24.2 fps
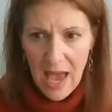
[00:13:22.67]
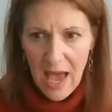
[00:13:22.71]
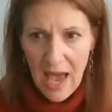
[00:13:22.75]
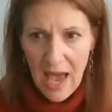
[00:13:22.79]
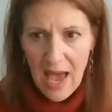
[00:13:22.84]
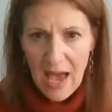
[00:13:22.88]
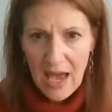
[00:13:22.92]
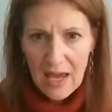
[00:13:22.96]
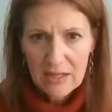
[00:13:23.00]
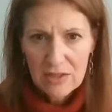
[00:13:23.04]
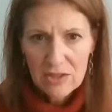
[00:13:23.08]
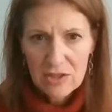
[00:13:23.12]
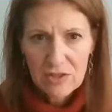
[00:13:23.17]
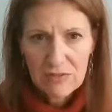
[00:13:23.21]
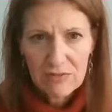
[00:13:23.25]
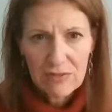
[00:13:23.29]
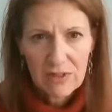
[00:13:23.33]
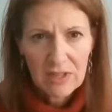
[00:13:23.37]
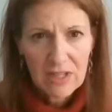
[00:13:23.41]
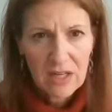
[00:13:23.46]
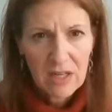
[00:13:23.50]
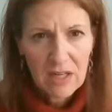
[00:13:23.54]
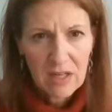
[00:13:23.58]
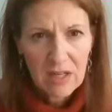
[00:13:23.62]
And you have
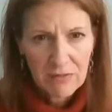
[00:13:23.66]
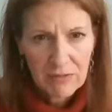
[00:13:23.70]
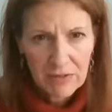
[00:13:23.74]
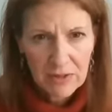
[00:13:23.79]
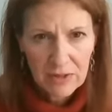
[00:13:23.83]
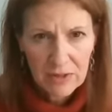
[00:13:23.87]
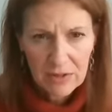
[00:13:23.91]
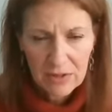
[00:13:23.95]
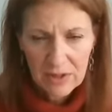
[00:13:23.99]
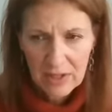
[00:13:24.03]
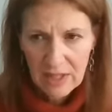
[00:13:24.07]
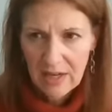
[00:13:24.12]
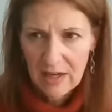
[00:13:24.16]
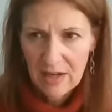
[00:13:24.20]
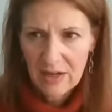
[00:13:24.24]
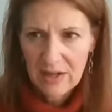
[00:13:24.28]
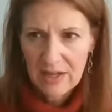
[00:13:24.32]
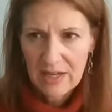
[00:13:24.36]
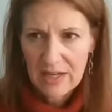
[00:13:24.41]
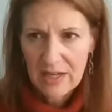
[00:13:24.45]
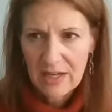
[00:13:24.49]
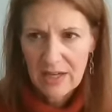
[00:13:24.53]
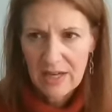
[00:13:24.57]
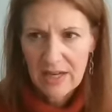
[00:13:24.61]
the covered
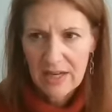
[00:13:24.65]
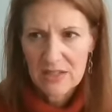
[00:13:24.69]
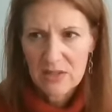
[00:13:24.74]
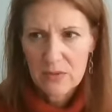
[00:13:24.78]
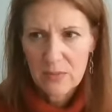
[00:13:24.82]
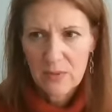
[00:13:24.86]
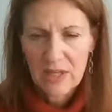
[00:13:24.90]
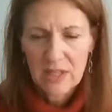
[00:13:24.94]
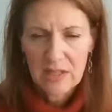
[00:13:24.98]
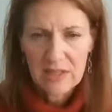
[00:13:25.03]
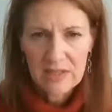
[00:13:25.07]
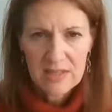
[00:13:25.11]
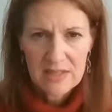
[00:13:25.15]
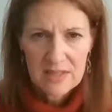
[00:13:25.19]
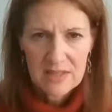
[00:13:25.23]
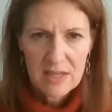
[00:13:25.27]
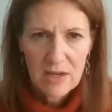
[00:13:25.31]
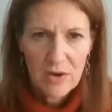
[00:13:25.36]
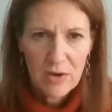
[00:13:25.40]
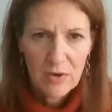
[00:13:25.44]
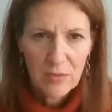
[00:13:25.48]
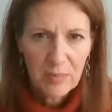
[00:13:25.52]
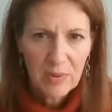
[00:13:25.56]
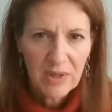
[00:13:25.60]
area as well as
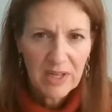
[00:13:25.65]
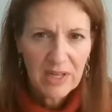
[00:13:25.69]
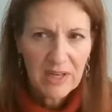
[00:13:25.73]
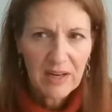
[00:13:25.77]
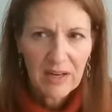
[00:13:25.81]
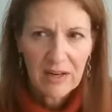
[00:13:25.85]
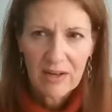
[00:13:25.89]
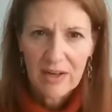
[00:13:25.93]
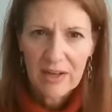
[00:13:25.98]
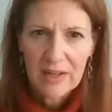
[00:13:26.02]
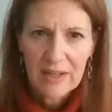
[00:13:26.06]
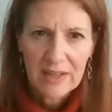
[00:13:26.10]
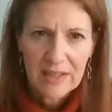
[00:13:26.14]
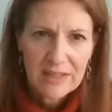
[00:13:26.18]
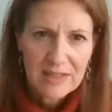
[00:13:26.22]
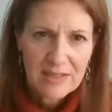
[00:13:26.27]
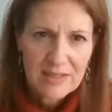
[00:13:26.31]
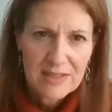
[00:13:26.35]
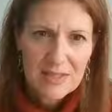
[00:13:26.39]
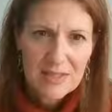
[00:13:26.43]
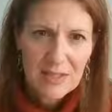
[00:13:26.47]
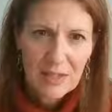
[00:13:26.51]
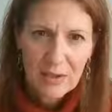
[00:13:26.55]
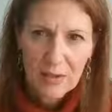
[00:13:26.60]
the open area.
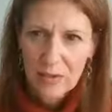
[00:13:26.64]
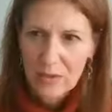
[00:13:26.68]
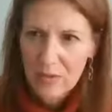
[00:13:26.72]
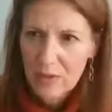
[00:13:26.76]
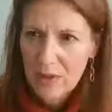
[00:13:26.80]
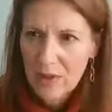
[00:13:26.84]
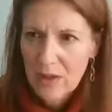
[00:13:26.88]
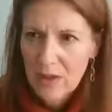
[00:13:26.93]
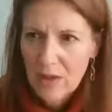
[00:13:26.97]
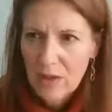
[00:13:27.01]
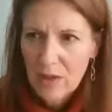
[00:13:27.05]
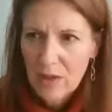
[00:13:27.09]
So